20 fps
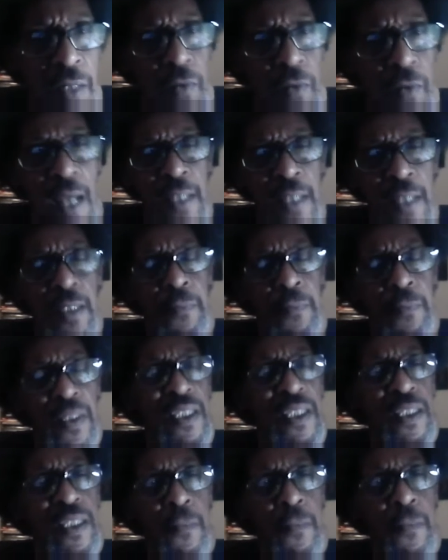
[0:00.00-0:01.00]
in the
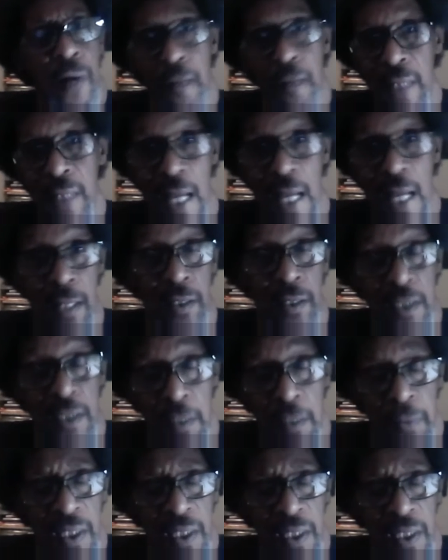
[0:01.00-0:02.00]
police department, not only in the
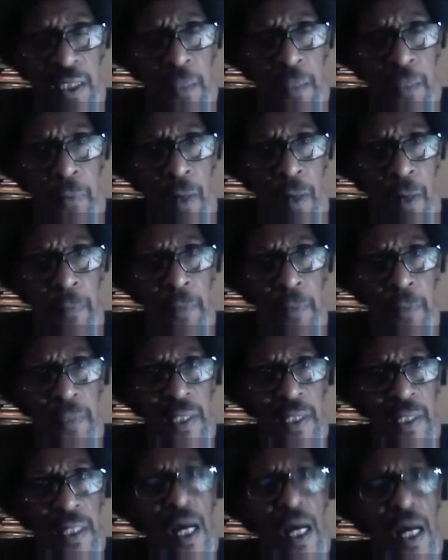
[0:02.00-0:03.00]
police department, but
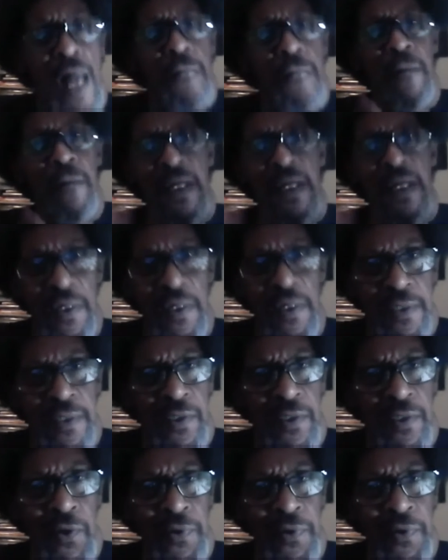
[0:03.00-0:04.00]
in all major
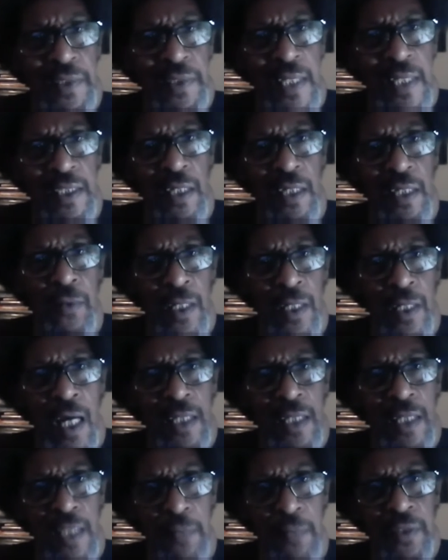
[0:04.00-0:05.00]
institutions that deal with
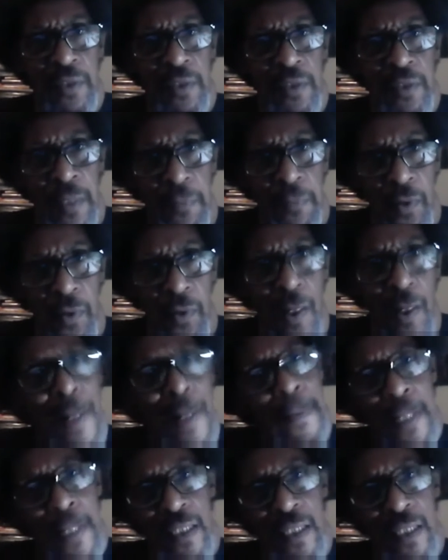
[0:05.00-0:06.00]
large numbers of people,
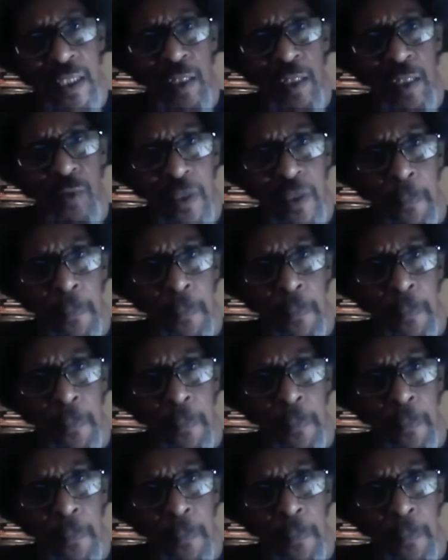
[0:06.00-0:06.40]
that deal with the